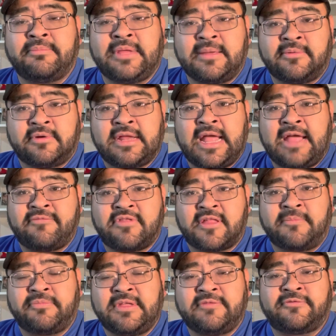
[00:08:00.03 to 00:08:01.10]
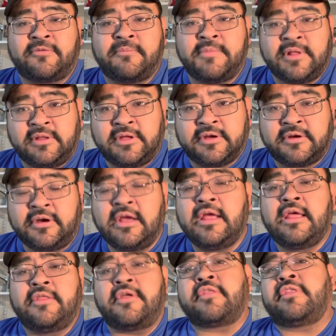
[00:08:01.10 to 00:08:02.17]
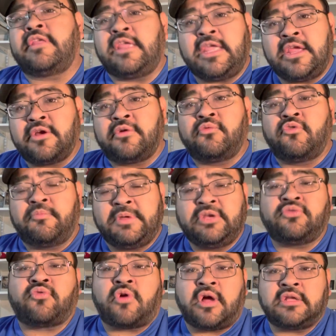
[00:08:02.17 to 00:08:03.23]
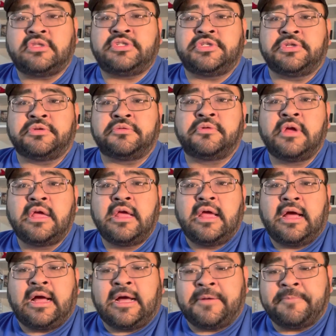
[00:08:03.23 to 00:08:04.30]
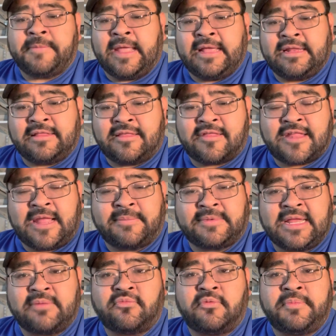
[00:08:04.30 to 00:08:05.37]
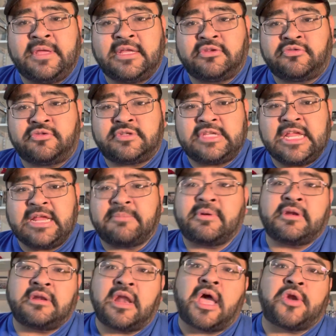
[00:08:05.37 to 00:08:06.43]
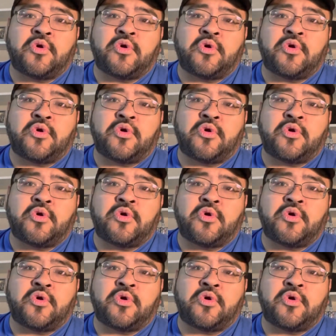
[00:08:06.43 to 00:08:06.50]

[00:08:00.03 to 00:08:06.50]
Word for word: be able to have something familiar that the ear will be drawn to um, and at the same time will be interesting but not